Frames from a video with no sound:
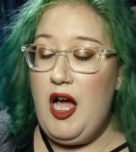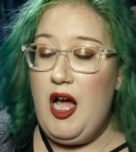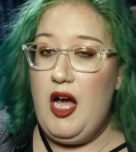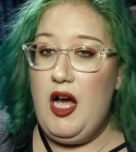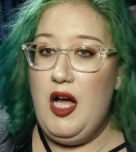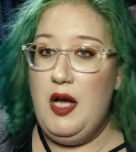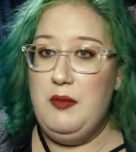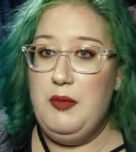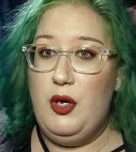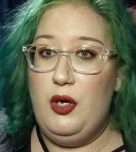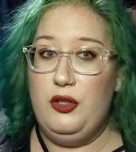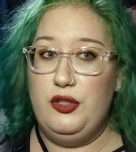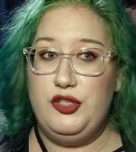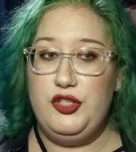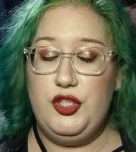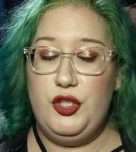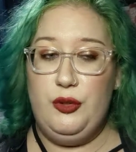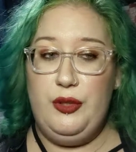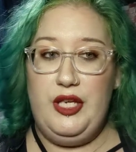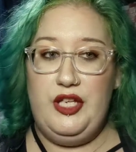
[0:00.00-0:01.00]
Um,
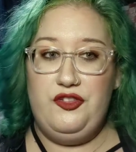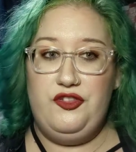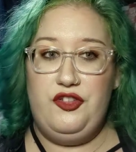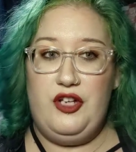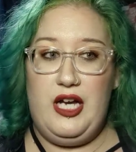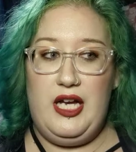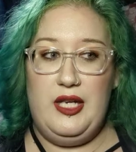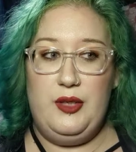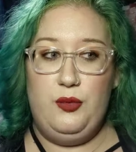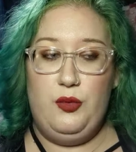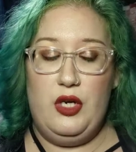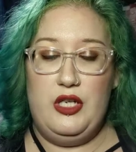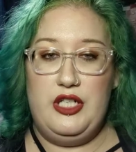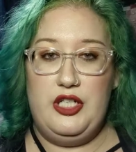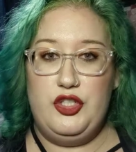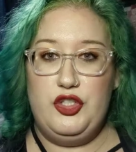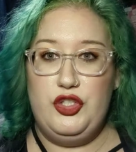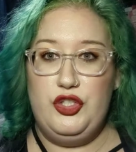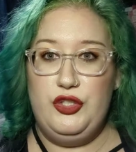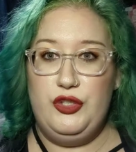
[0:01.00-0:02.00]
also, if I
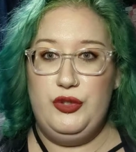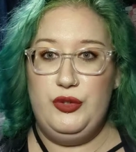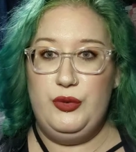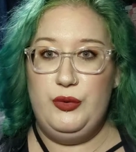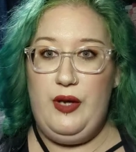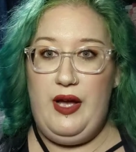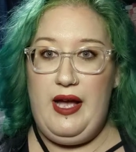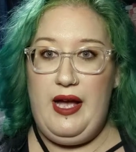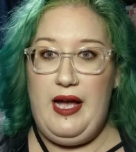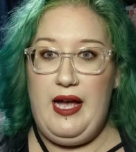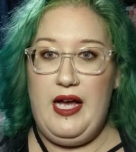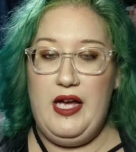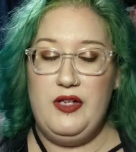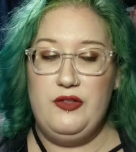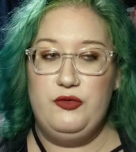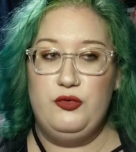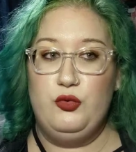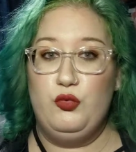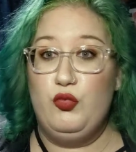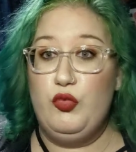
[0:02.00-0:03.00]
wanted to
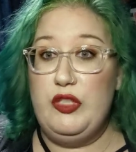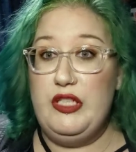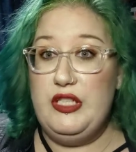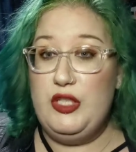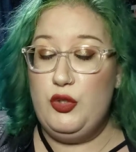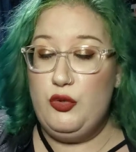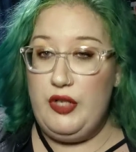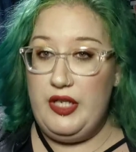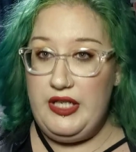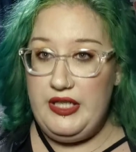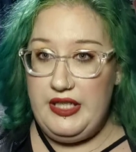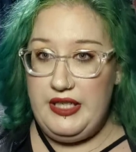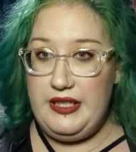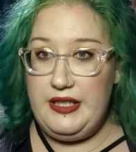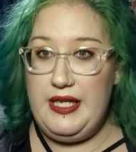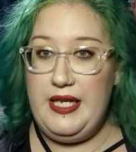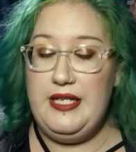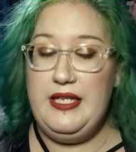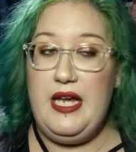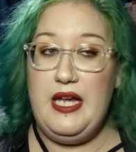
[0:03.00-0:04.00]
have
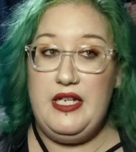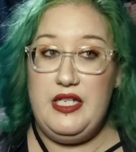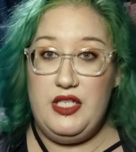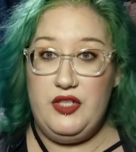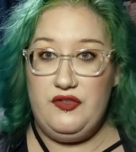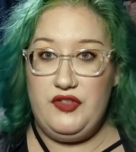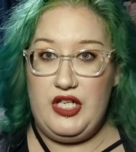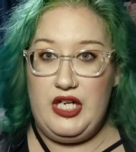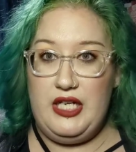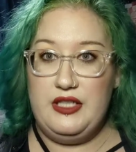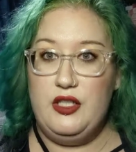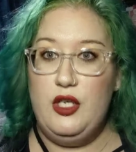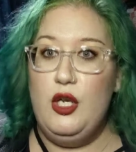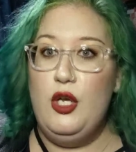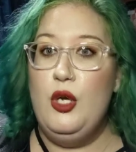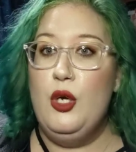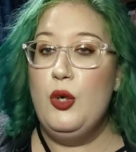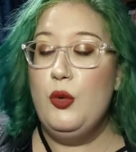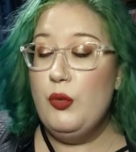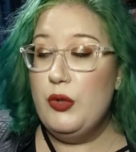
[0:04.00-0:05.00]
retraining and any of that
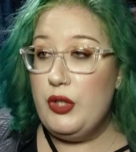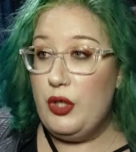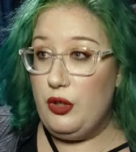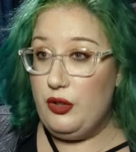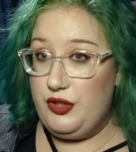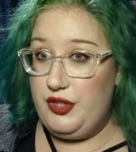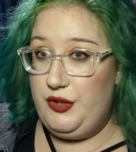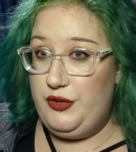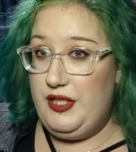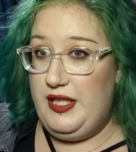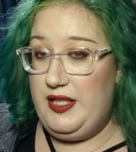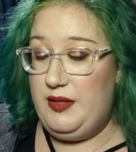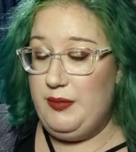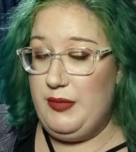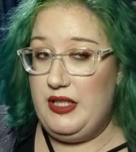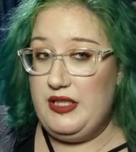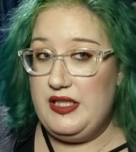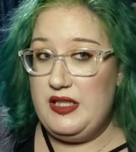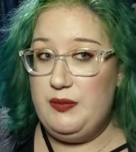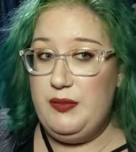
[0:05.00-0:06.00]
would also
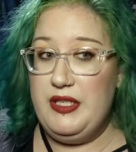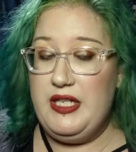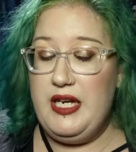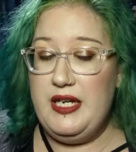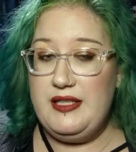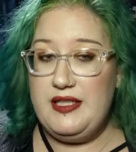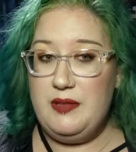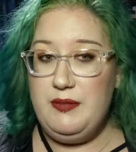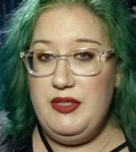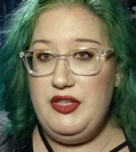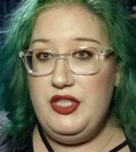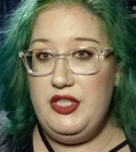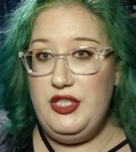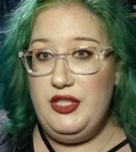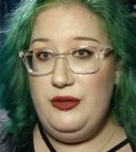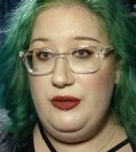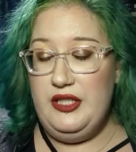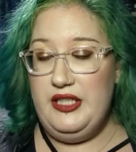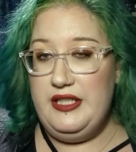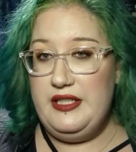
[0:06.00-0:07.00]
take months. Because I'm in the
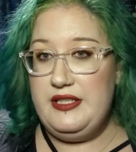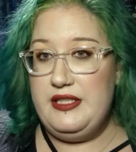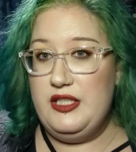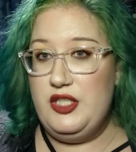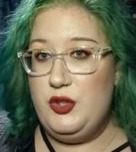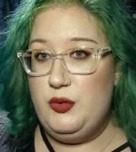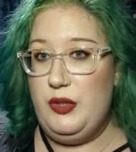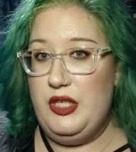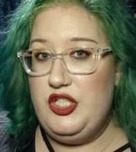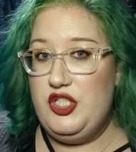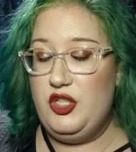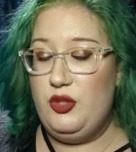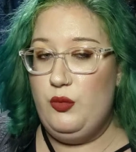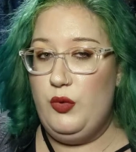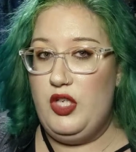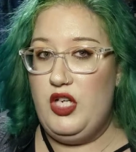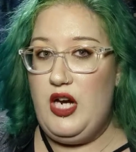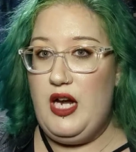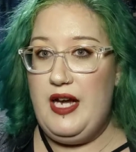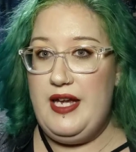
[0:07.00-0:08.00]
unique
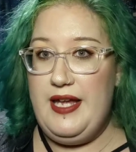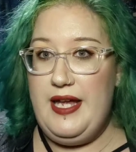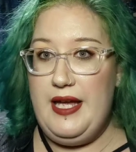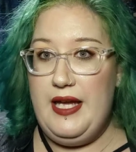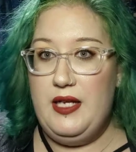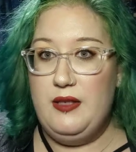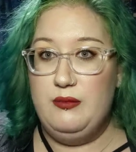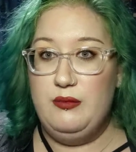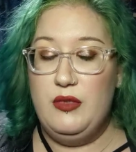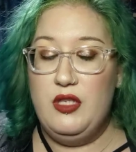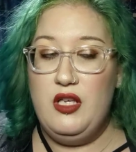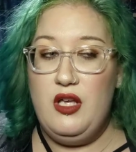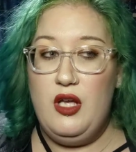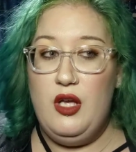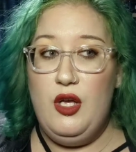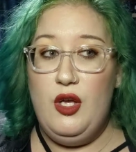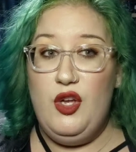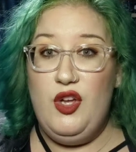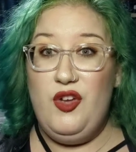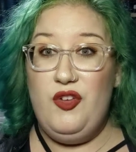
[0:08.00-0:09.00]
situation where I am
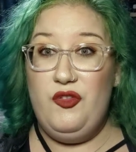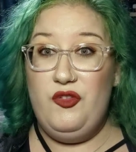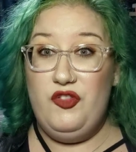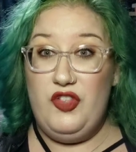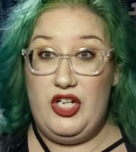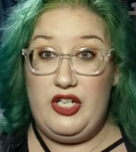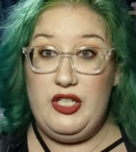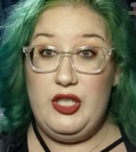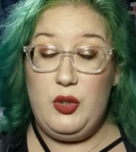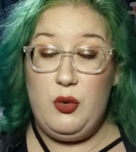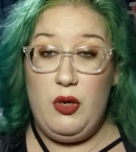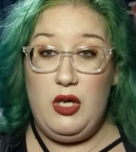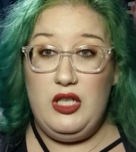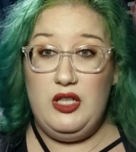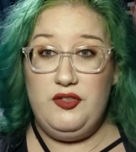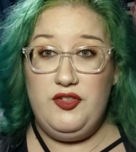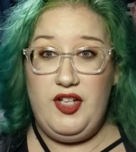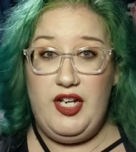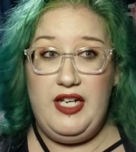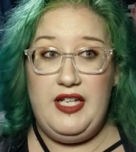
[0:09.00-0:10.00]
very
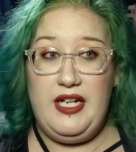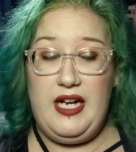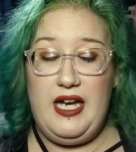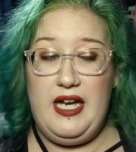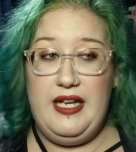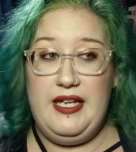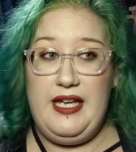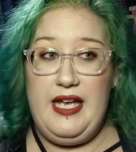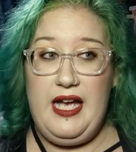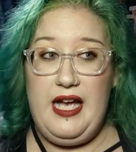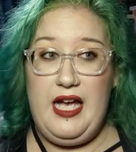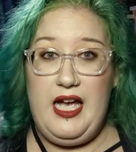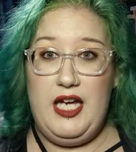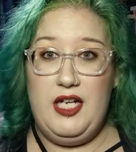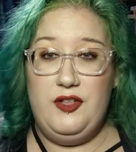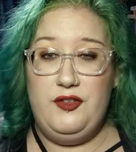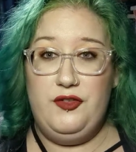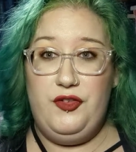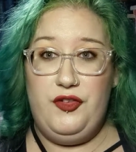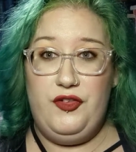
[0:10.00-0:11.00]
qualified, I
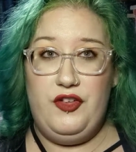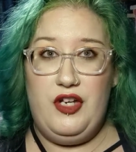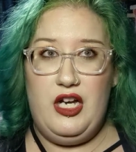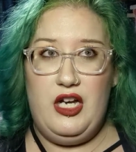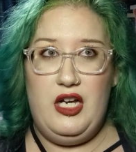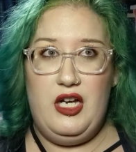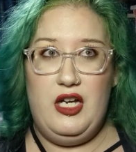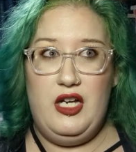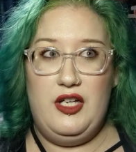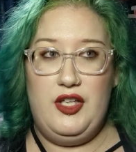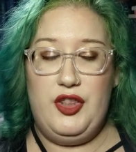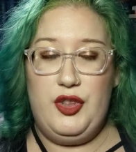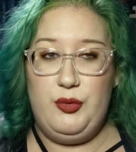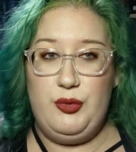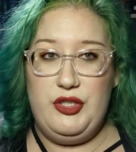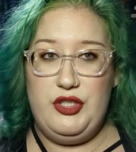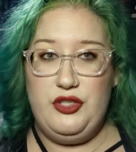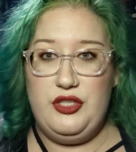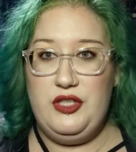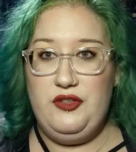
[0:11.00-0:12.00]
have uh,
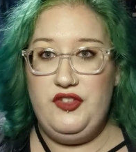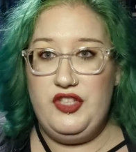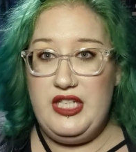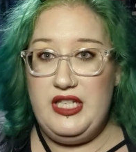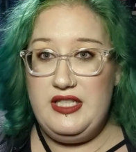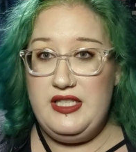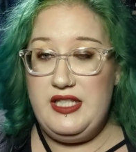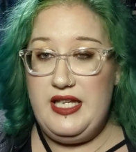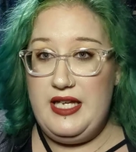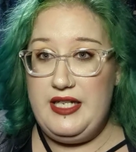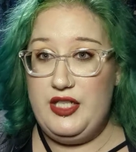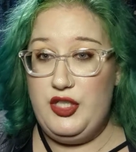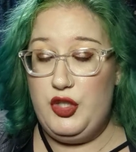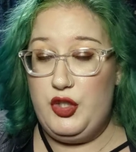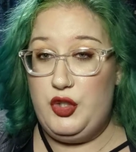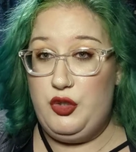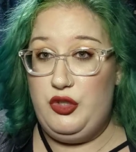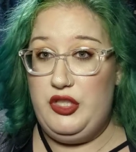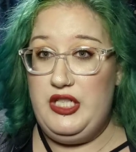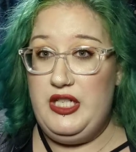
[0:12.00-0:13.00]
three certificates and a
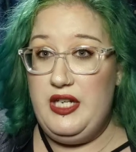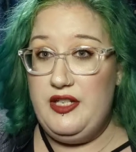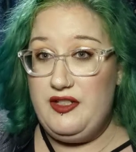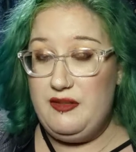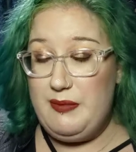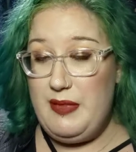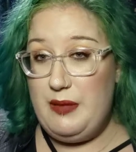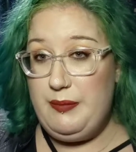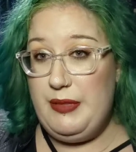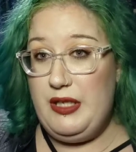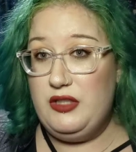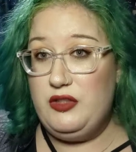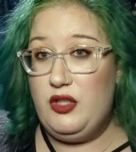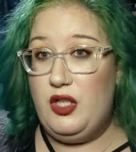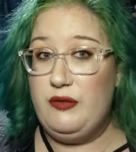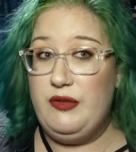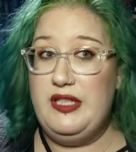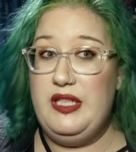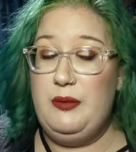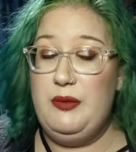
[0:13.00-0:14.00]
degree under my
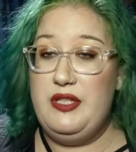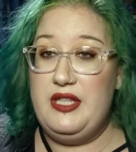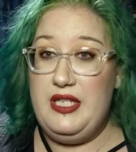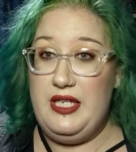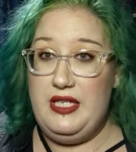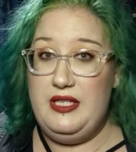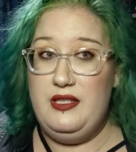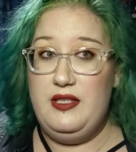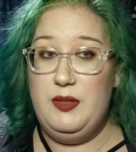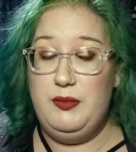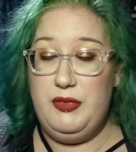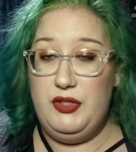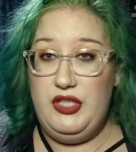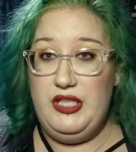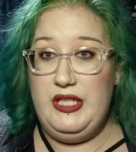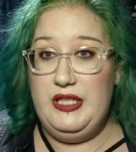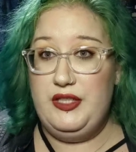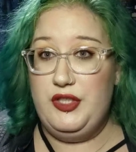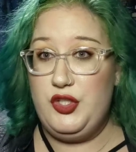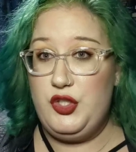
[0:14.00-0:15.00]
belt already within the
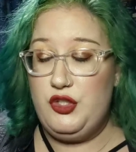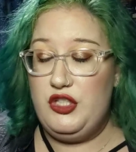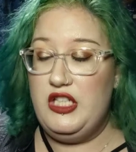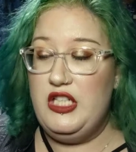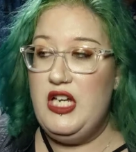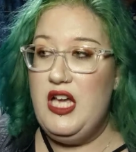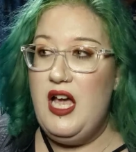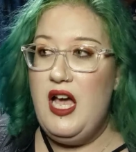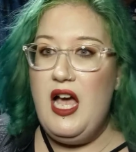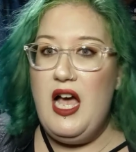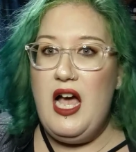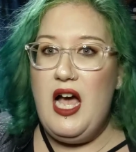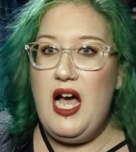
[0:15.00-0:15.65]
beauty industry.